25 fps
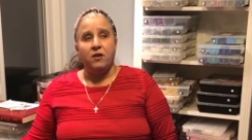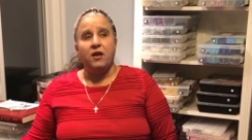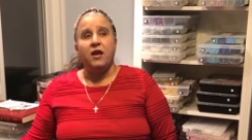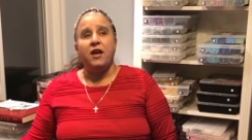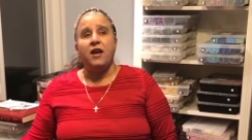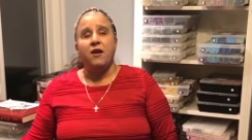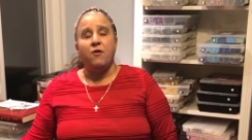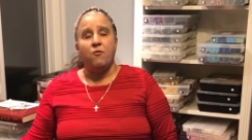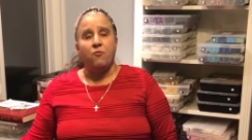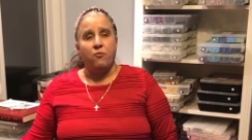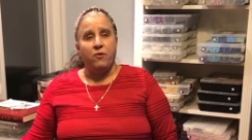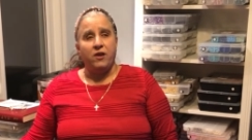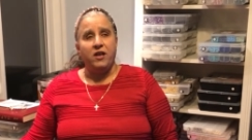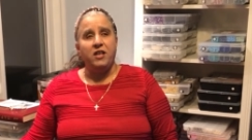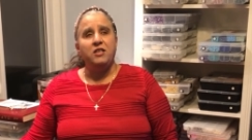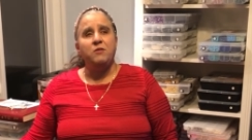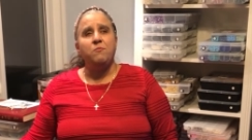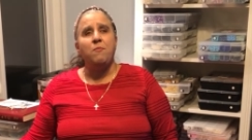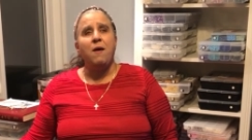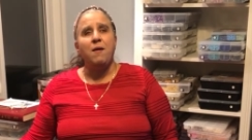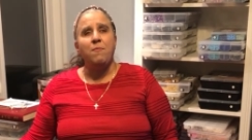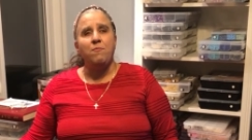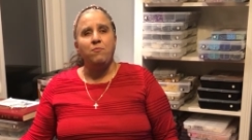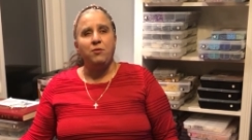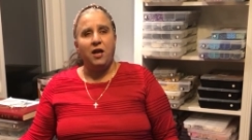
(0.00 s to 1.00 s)
It reads
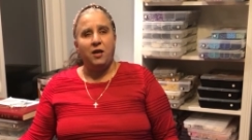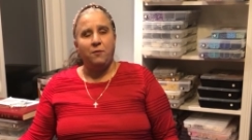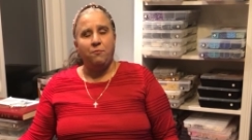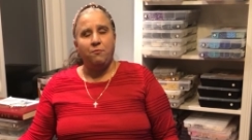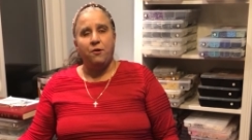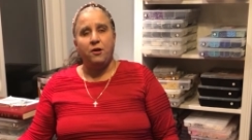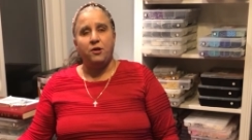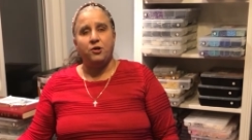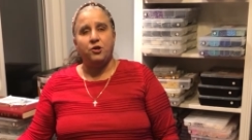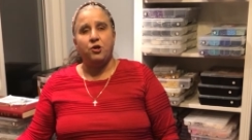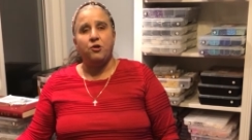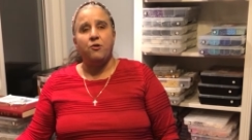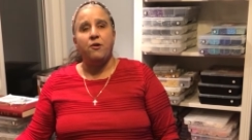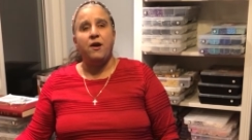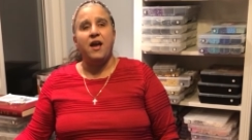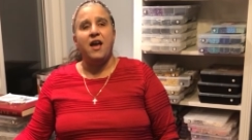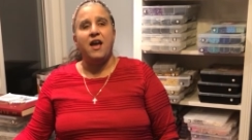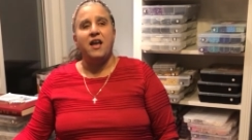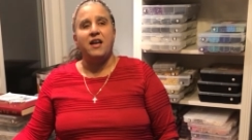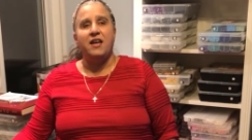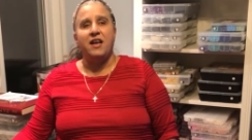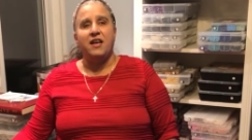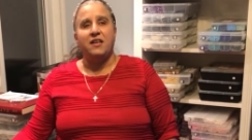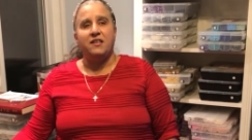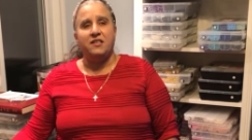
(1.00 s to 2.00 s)
my blood pressure
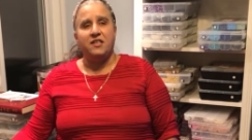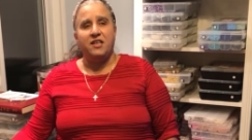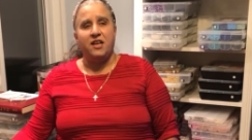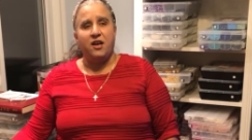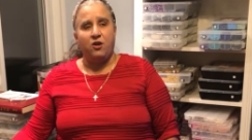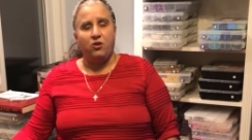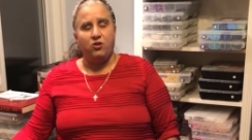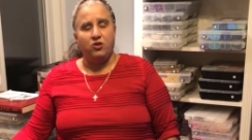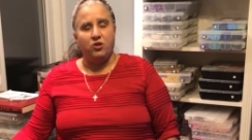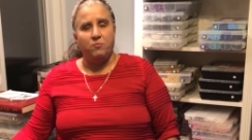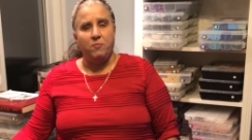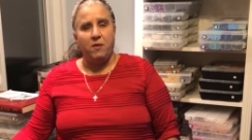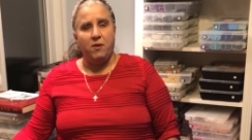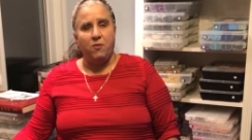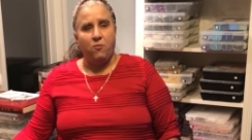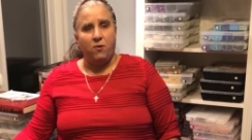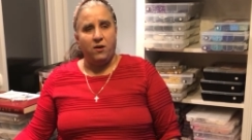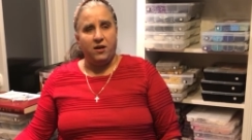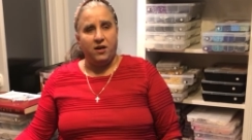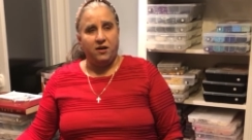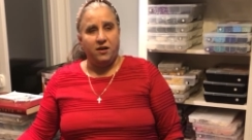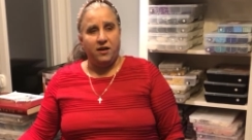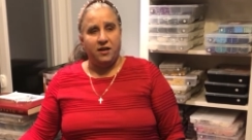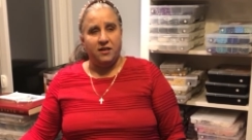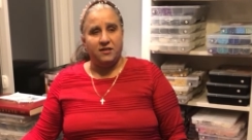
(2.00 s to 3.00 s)
and it tells me what
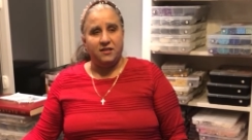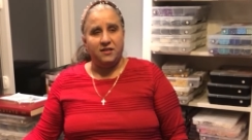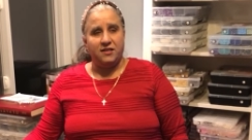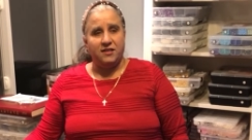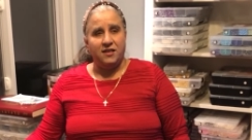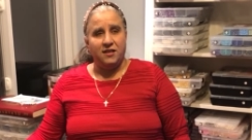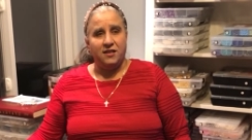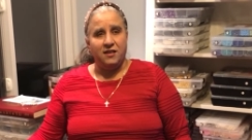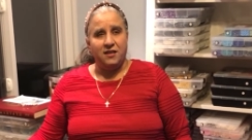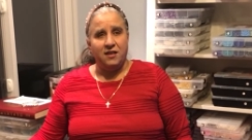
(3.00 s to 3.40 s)
it is.